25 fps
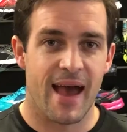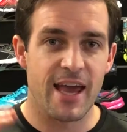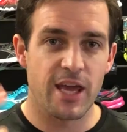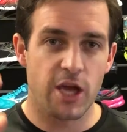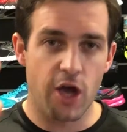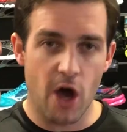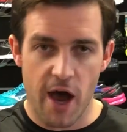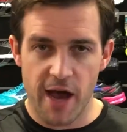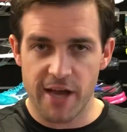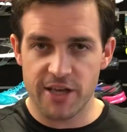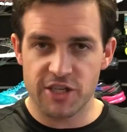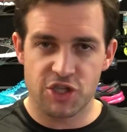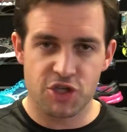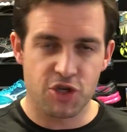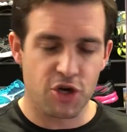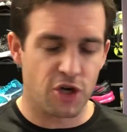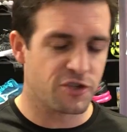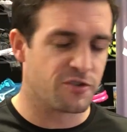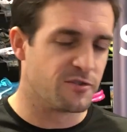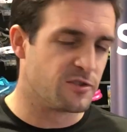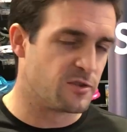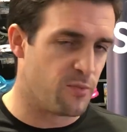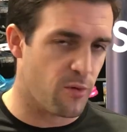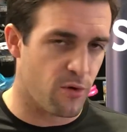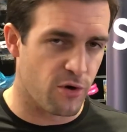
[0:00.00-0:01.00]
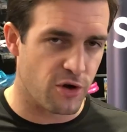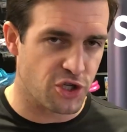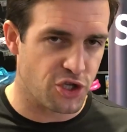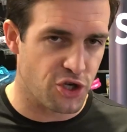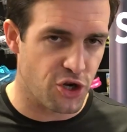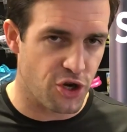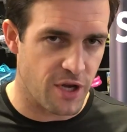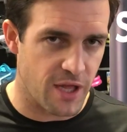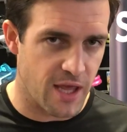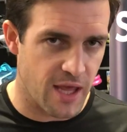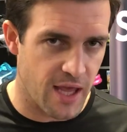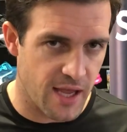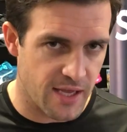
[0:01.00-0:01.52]
Hey guys, Josh from
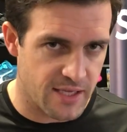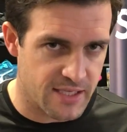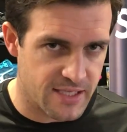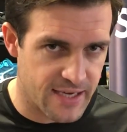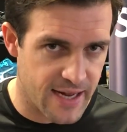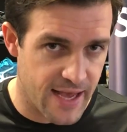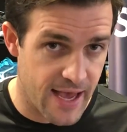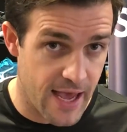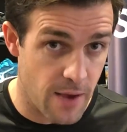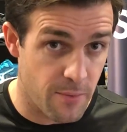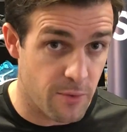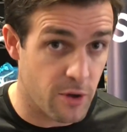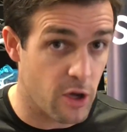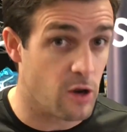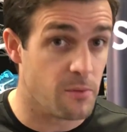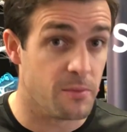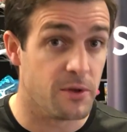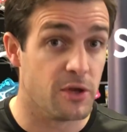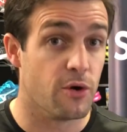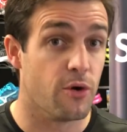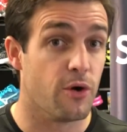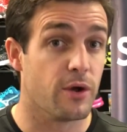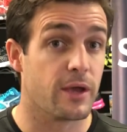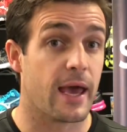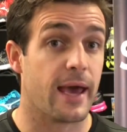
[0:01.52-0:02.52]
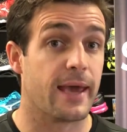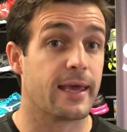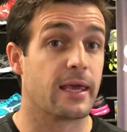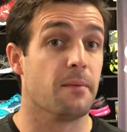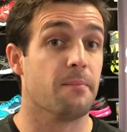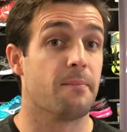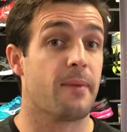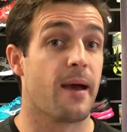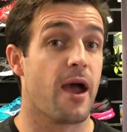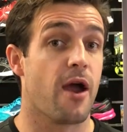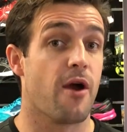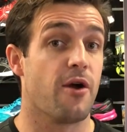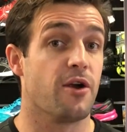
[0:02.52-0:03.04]
Sportitude here. Today we're going to be doing a
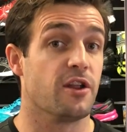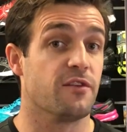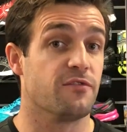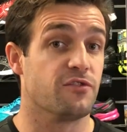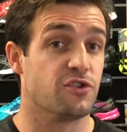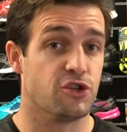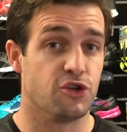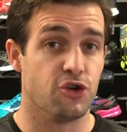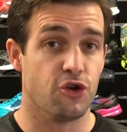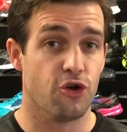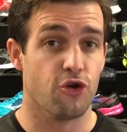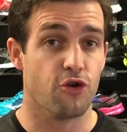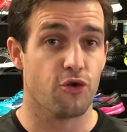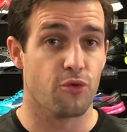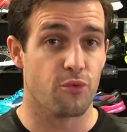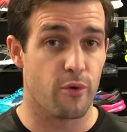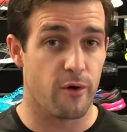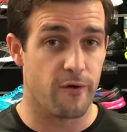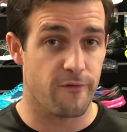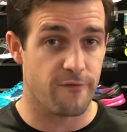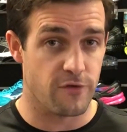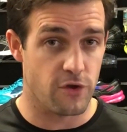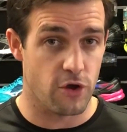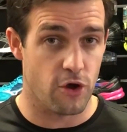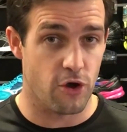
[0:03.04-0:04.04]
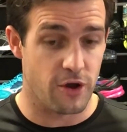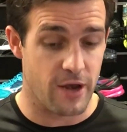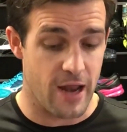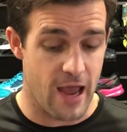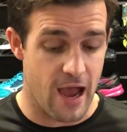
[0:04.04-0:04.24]
comparative shoe review.